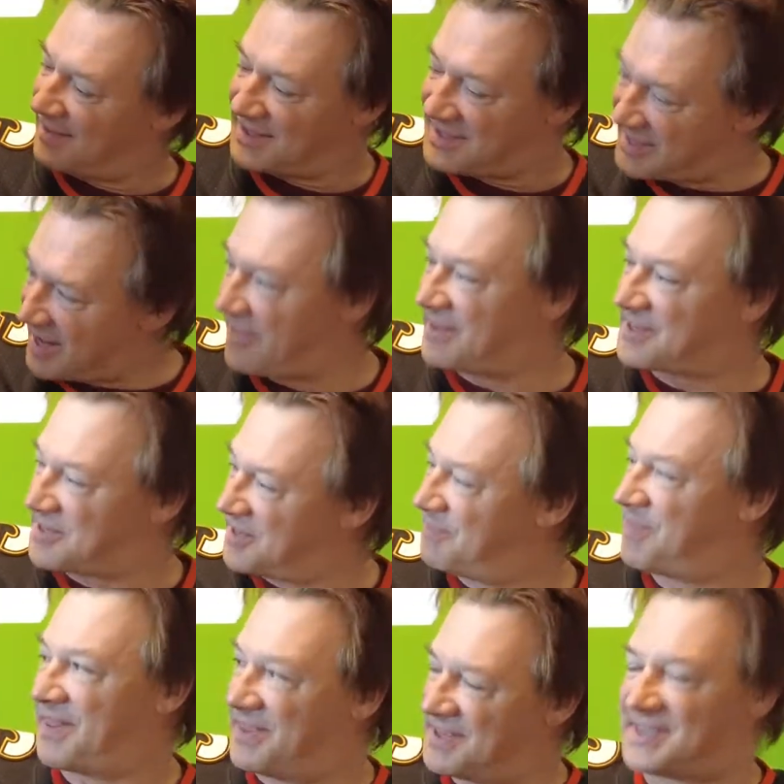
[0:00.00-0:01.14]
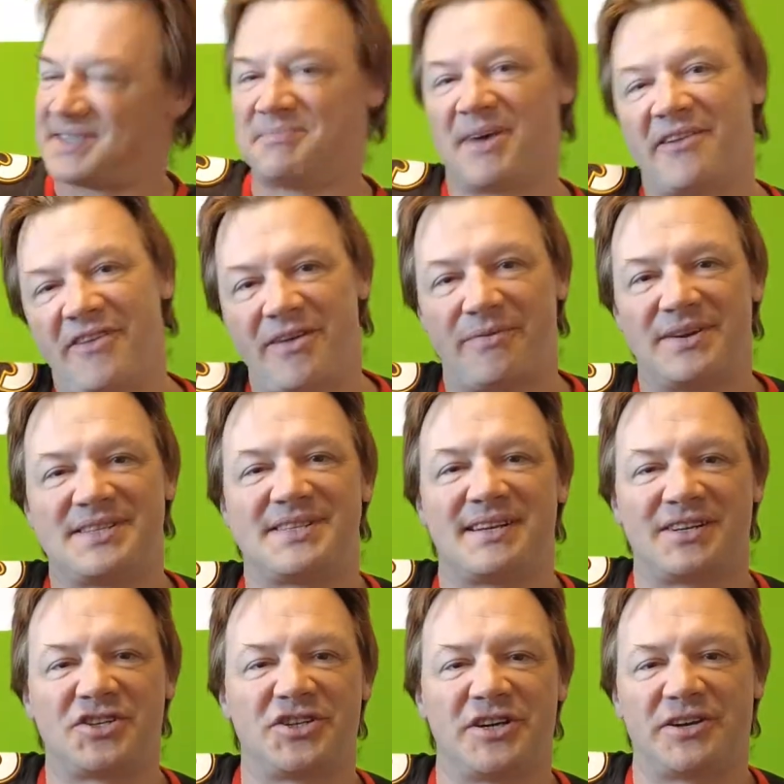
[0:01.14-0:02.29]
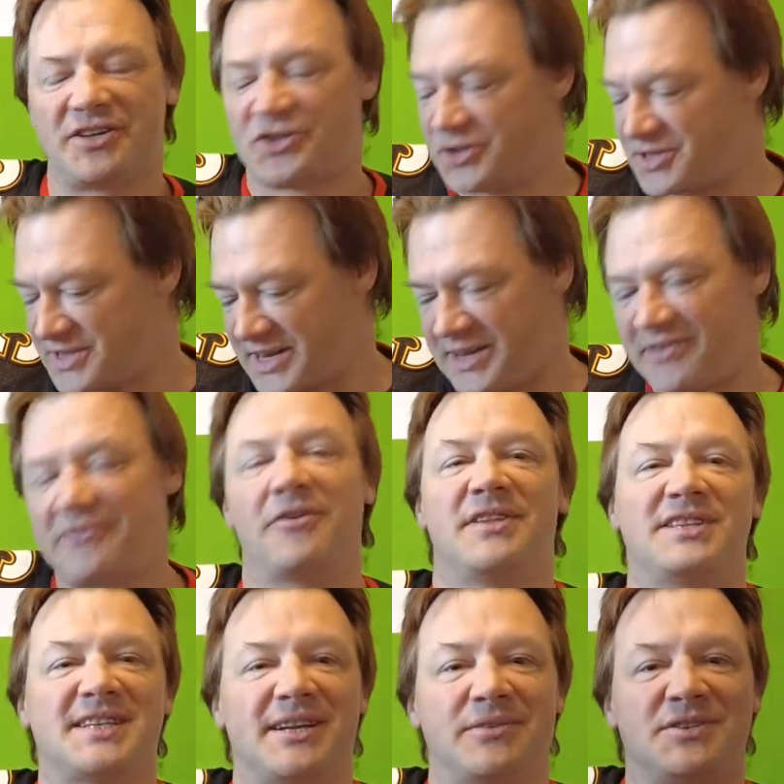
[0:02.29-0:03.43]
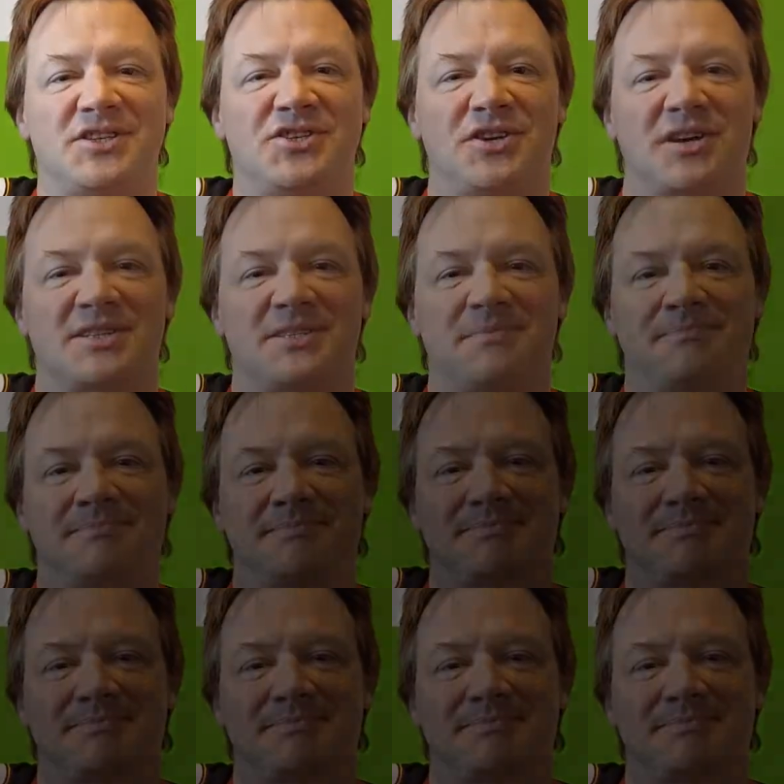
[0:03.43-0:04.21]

the Stealth is good, but this is my favorite jersey for the San Jose Sharks.